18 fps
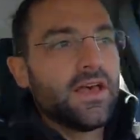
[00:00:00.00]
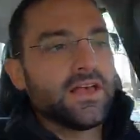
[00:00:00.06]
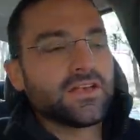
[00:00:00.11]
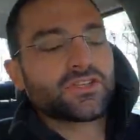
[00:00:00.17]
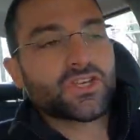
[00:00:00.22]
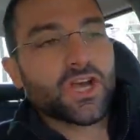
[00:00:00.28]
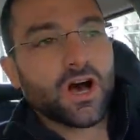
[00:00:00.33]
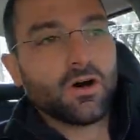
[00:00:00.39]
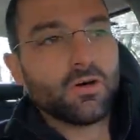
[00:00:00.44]

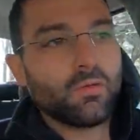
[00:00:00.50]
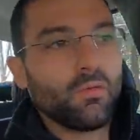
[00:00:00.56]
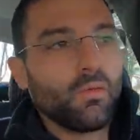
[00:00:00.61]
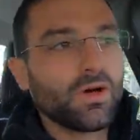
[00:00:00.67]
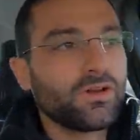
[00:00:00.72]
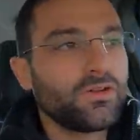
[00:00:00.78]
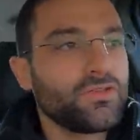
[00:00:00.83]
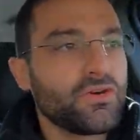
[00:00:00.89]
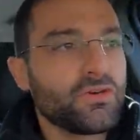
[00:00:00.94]
So
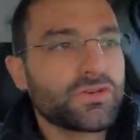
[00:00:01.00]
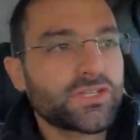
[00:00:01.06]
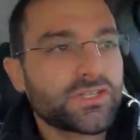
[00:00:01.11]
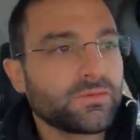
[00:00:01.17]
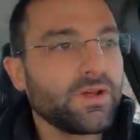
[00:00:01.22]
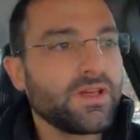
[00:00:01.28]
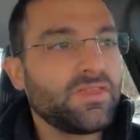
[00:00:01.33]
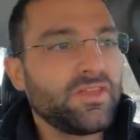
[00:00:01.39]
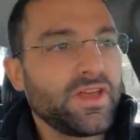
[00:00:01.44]
what do those
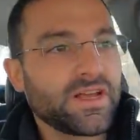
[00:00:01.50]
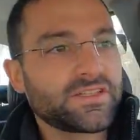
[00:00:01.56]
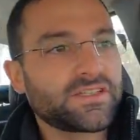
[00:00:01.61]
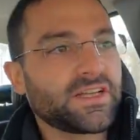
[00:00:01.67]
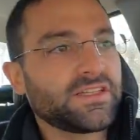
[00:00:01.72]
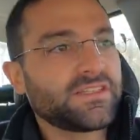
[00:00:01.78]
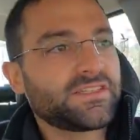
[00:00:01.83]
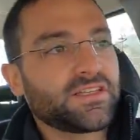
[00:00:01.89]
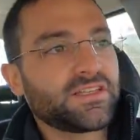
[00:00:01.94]
three things
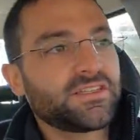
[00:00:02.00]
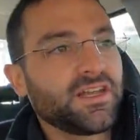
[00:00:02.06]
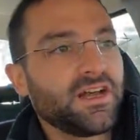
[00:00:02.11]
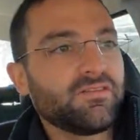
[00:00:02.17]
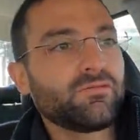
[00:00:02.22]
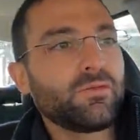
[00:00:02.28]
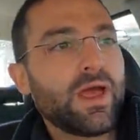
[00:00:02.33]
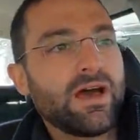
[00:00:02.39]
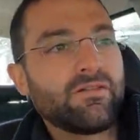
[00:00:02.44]
consist
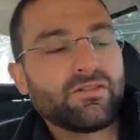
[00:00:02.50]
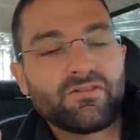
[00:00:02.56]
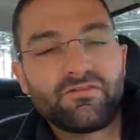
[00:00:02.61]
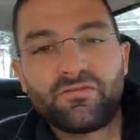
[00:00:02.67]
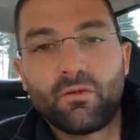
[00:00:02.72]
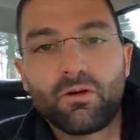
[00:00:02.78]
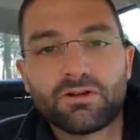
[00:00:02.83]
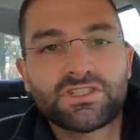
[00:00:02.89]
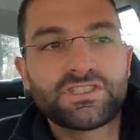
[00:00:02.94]
of? We have a
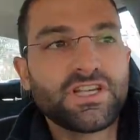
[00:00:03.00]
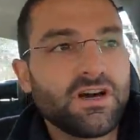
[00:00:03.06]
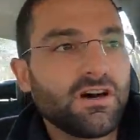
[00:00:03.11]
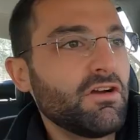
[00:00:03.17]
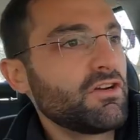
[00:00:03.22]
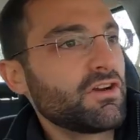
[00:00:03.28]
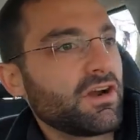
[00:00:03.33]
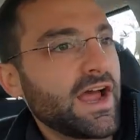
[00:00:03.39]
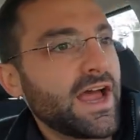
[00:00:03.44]

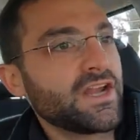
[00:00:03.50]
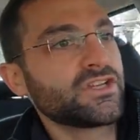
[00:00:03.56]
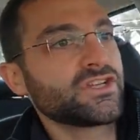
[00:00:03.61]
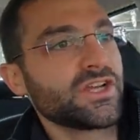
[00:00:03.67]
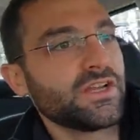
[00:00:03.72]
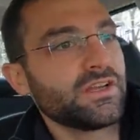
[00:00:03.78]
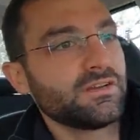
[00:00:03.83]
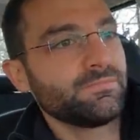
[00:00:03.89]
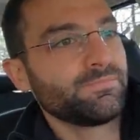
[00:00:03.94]
four-cylinder
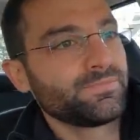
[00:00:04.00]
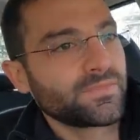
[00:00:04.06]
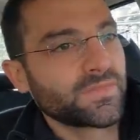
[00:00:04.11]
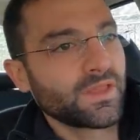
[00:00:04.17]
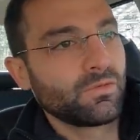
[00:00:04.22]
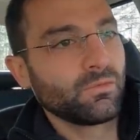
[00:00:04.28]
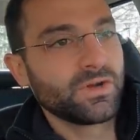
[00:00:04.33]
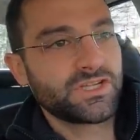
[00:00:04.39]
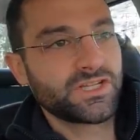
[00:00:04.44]

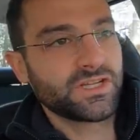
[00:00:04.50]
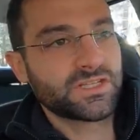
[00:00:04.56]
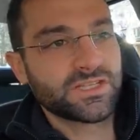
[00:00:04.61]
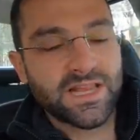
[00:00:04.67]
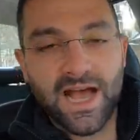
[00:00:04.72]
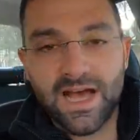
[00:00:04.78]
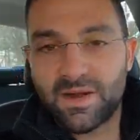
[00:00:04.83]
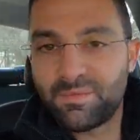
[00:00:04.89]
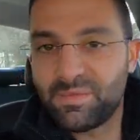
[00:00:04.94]
engine, which is
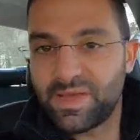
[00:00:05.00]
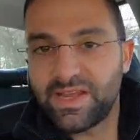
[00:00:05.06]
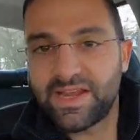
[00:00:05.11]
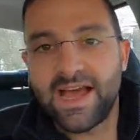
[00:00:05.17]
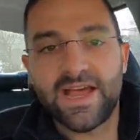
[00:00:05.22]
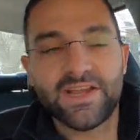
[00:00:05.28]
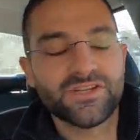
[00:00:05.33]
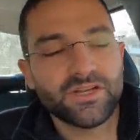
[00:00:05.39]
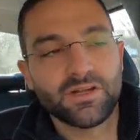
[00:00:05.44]
not a big
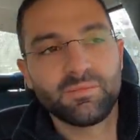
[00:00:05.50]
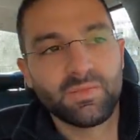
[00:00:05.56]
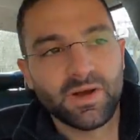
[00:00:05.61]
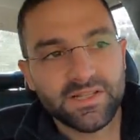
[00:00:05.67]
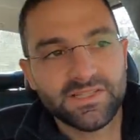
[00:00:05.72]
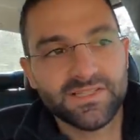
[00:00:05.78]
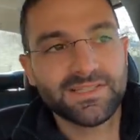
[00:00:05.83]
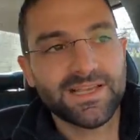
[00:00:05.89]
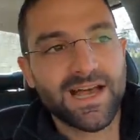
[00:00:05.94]
engine,
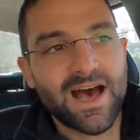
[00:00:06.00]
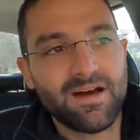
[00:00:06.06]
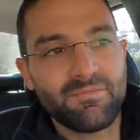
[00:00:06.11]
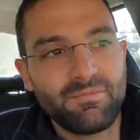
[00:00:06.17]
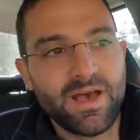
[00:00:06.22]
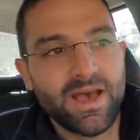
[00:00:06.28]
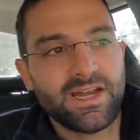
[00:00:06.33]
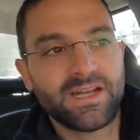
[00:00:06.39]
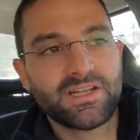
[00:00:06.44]
but
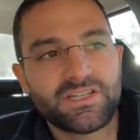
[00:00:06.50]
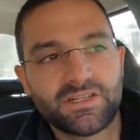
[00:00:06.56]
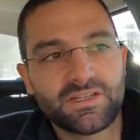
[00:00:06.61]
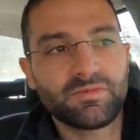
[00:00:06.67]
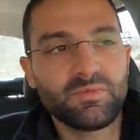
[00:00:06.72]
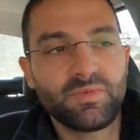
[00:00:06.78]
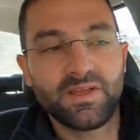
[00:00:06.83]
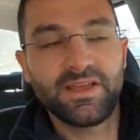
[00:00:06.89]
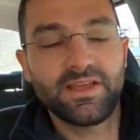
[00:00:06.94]
Saab managed
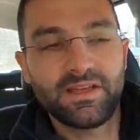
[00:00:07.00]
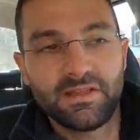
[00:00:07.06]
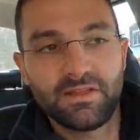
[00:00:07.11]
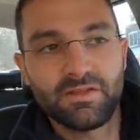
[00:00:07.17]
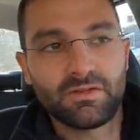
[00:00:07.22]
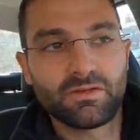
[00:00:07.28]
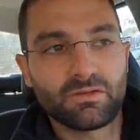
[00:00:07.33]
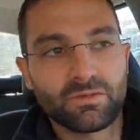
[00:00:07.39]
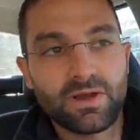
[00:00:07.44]
to be
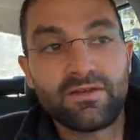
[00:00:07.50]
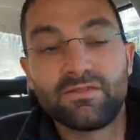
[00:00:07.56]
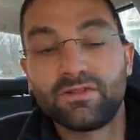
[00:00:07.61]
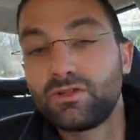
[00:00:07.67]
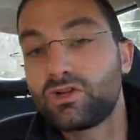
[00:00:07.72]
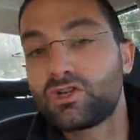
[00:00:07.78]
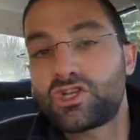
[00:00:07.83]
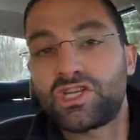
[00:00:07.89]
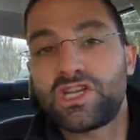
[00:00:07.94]
the
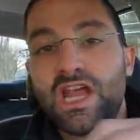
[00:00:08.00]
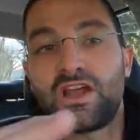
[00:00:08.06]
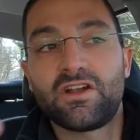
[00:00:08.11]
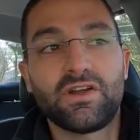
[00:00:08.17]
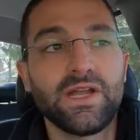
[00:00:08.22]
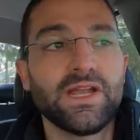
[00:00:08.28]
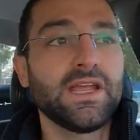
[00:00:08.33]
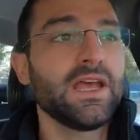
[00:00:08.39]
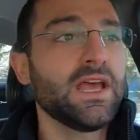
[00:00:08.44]

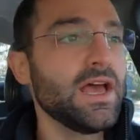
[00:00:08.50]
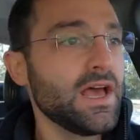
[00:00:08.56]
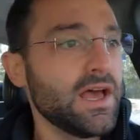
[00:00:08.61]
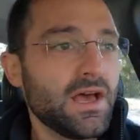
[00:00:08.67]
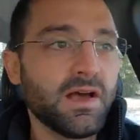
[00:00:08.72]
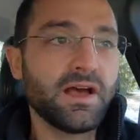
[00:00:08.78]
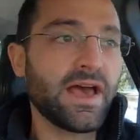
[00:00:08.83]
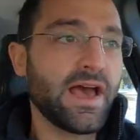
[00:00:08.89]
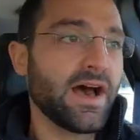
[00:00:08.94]
revolutionary
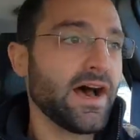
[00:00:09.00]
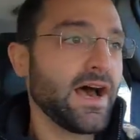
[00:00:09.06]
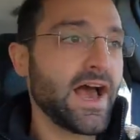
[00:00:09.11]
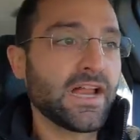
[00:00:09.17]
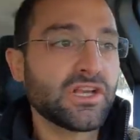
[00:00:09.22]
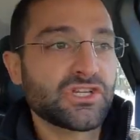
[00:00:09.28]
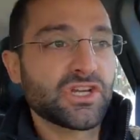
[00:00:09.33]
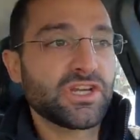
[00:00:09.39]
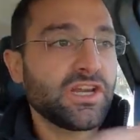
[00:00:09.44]
uh,
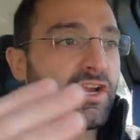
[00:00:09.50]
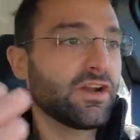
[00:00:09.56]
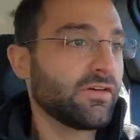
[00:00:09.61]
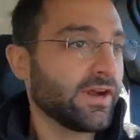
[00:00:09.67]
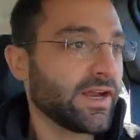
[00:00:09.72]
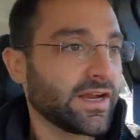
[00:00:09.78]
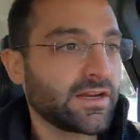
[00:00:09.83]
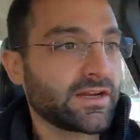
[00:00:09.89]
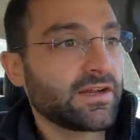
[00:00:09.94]

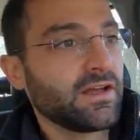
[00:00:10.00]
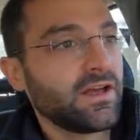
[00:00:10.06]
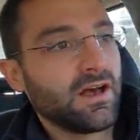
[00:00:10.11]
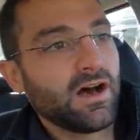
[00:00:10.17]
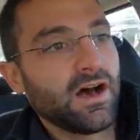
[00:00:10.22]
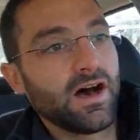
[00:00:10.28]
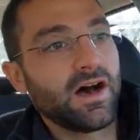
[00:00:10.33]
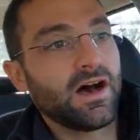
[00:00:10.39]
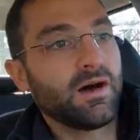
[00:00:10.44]
engineering
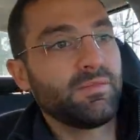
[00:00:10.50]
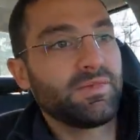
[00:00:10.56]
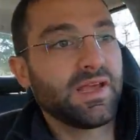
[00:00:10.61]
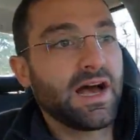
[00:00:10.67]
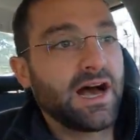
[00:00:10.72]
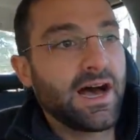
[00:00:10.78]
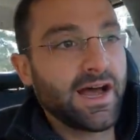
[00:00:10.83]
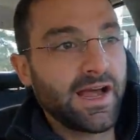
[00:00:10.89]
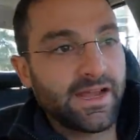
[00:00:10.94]
Uh,
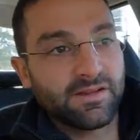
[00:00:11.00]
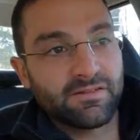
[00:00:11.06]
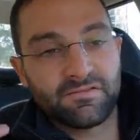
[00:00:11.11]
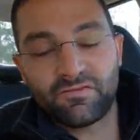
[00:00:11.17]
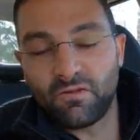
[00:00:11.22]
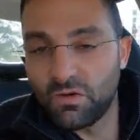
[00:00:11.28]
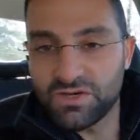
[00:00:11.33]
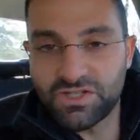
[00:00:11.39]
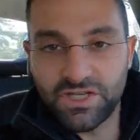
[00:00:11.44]
behind a
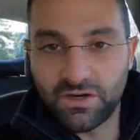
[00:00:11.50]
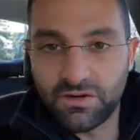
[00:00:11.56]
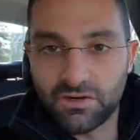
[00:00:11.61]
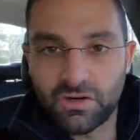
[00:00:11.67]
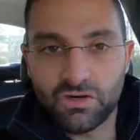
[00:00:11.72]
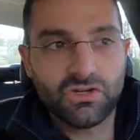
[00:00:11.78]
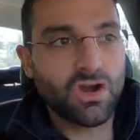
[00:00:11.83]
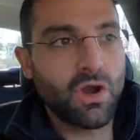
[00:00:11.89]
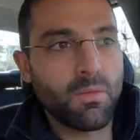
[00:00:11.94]

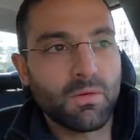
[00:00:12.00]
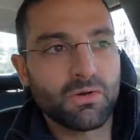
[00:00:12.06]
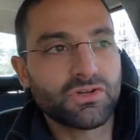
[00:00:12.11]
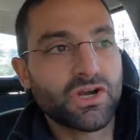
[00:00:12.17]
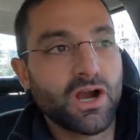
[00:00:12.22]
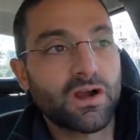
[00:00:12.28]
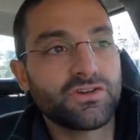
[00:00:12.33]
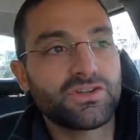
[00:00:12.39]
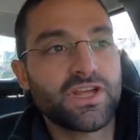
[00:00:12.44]
four-cylinder
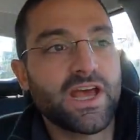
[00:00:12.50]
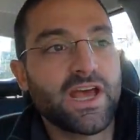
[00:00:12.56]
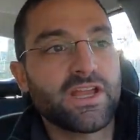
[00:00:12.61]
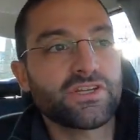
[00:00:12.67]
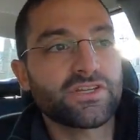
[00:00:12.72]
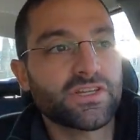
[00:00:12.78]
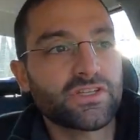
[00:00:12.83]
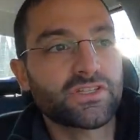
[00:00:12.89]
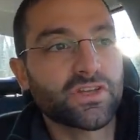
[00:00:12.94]
turbocharged
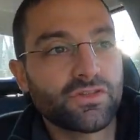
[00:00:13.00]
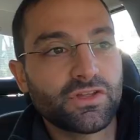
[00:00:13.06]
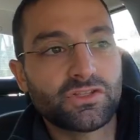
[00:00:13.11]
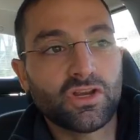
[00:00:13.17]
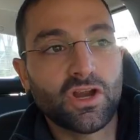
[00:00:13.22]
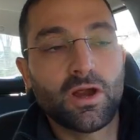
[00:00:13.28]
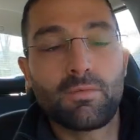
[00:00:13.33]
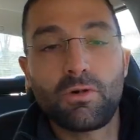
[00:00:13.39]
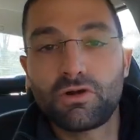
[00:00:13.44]
engine. So the
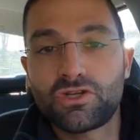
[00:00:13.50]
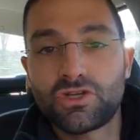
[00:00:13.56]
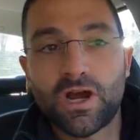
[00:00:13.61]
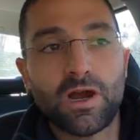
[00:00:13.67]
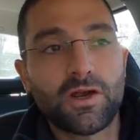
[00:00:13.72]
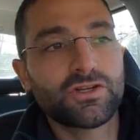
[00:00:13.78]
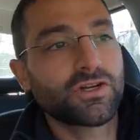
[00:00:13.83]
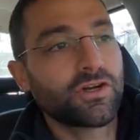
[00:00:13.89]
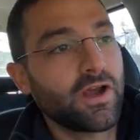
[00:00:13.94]

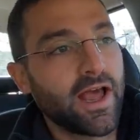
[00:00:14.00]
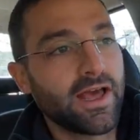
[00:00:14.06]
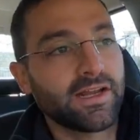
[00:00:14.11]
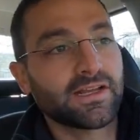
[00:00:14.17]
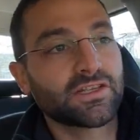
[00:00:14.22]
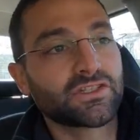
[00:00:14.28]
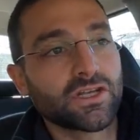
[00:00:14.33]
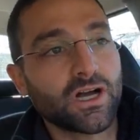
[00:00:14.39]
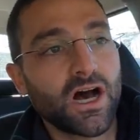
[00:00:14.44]
turbocharger and
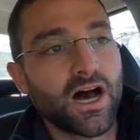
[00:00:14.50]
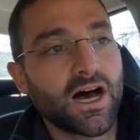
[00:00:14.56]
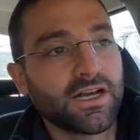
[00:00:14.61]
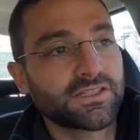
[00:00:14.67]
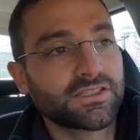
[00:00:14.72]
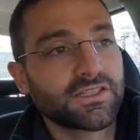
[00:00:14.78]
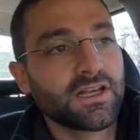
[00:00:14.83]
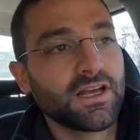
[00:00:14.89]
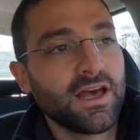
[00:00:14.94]

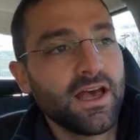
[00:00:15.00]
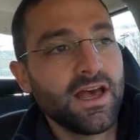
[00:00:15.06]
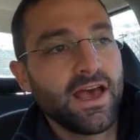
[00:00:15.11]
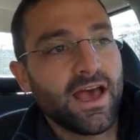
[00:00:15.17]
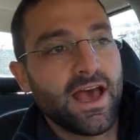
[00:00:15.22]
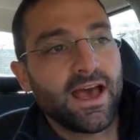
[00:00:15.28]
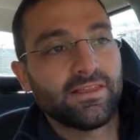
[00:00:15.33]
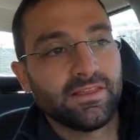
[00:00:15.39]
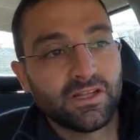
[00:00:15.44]
exhaust
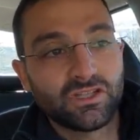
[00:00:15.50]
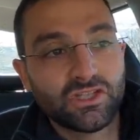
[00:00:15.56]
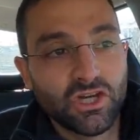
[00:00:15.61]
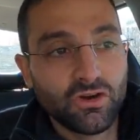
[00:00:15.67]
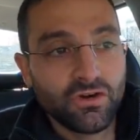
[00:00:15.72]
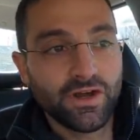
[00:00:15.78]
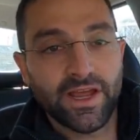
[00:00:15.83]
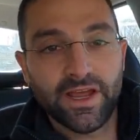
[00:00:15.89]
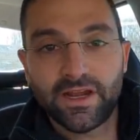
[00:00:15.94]
and the
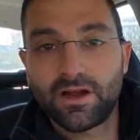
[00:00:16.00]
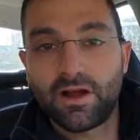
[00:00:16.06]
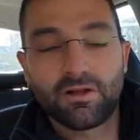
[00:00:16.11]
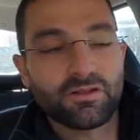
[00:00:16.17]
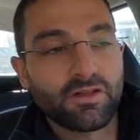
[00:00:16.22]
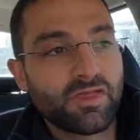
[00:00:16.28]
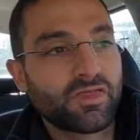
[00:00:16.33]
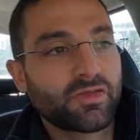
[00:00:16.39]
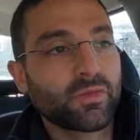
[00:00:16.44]
tuning
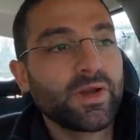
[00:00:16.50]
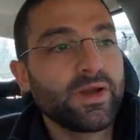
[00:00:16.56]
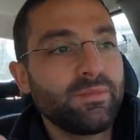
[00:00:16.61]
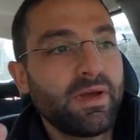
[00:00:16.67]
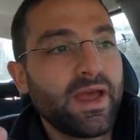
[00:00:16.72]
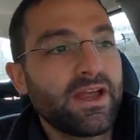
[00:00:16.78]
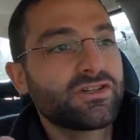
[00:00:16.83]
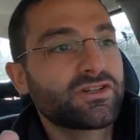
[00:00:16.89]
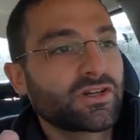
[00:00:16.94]
are the three
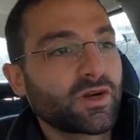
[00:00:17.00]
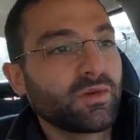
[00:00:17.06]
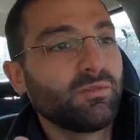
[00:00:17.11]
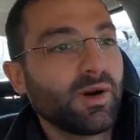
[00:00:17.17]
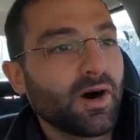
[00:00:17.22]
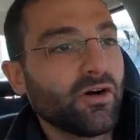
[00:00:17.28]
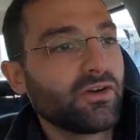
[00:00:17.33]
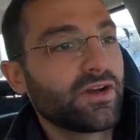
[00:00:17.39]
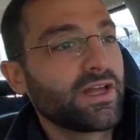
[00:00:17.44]
major
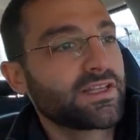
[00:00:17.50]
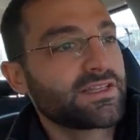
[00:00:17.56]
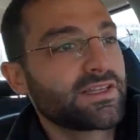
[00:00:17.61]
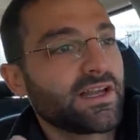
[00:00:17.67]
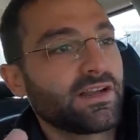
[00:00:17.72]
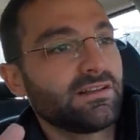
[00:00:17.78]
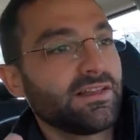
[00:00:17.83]
components that